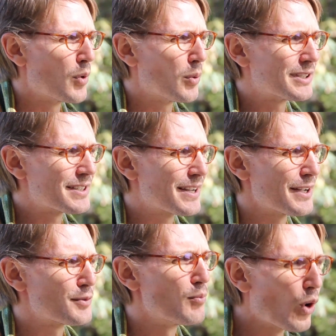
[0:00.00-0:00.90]
We will
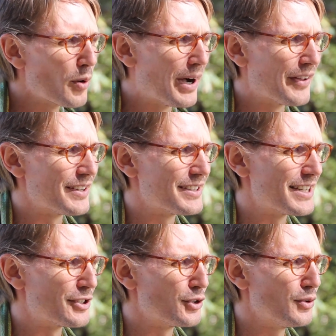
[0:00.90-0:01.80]
discuss more about this
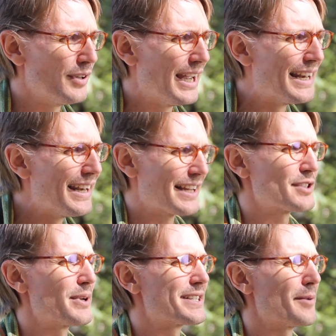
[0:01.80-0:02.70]
issue in
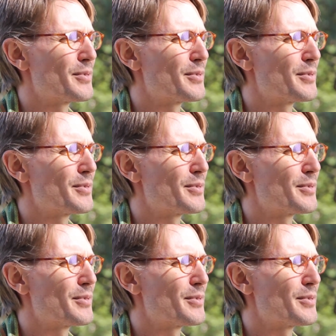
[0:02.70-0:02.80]
next week's